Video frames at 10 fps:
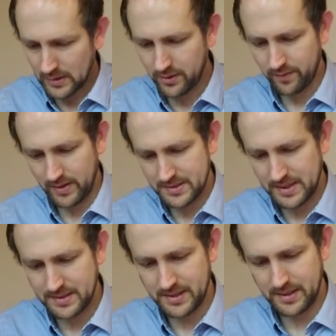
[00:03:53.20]
Look at verse
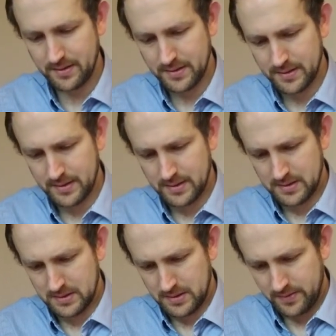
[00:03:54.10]
18.
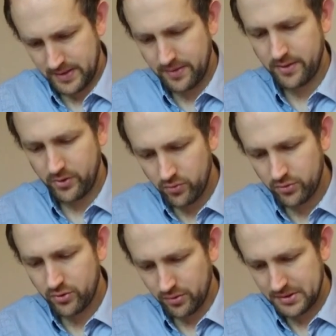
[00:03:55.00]
Then the
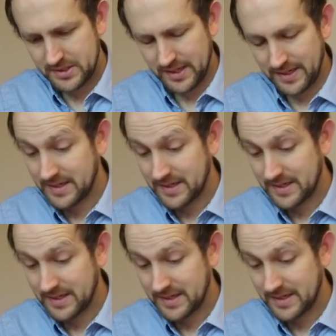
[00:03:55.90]
Lord God said,